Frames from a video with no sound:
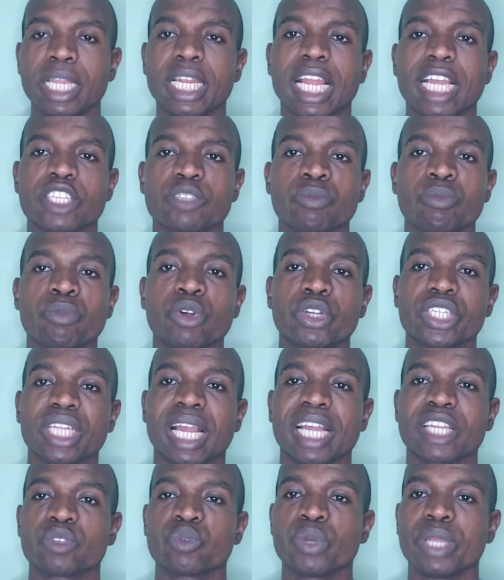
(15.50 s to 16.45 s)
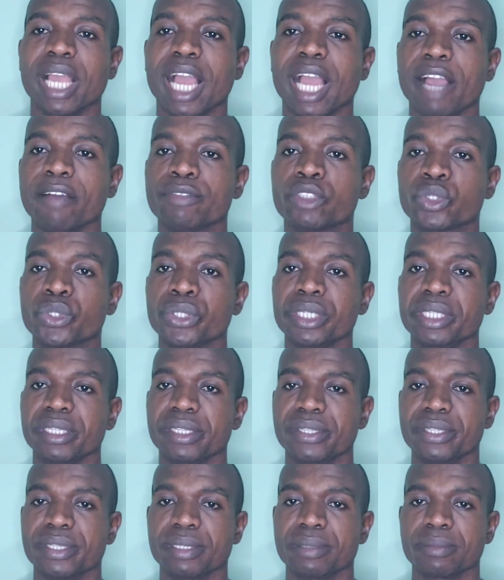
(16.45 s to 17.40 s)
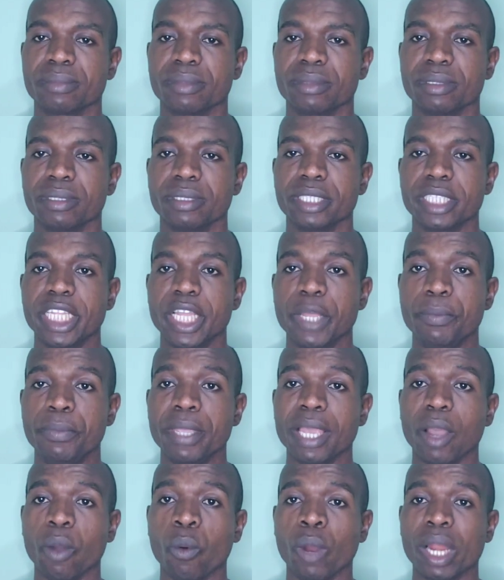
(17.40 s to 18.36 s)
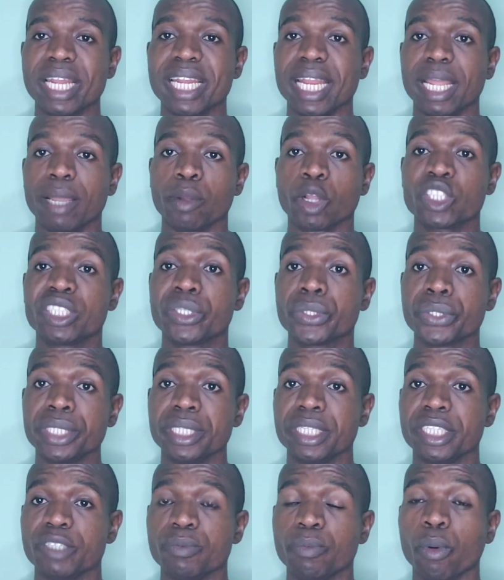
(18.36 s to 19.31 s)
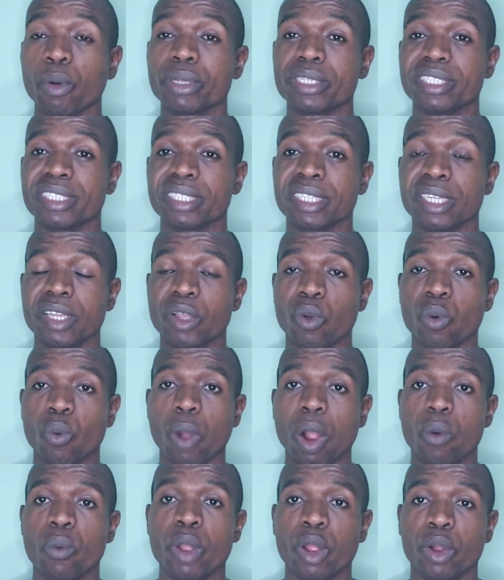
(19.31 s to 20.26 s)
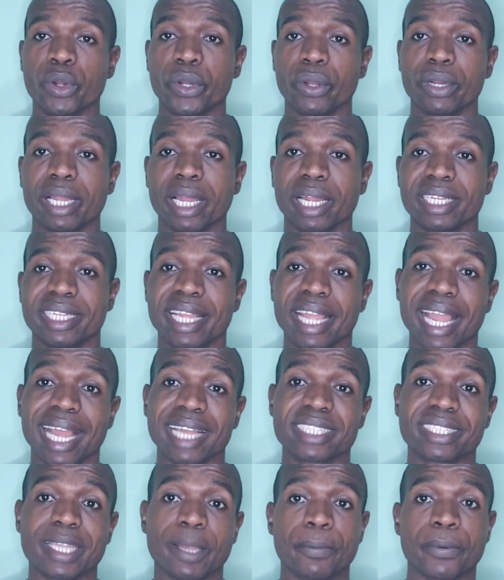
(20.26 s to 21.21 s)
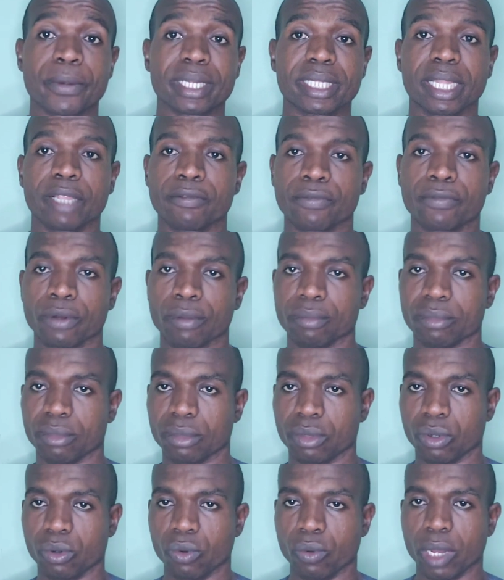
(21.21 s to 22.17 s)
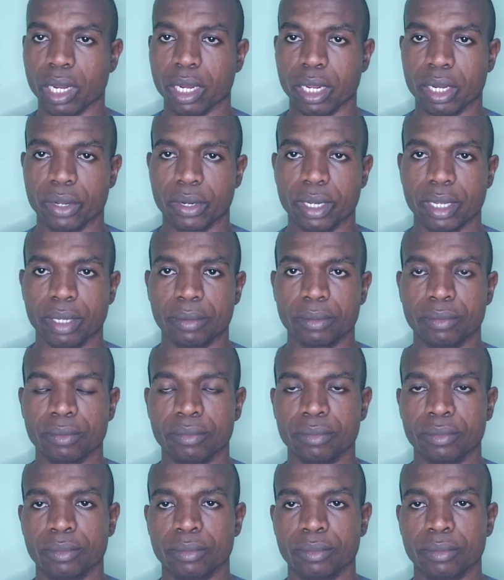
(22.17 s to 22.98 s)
In as much as we have trees, they bear one name, trees, but one way or the other, they are separated from one another.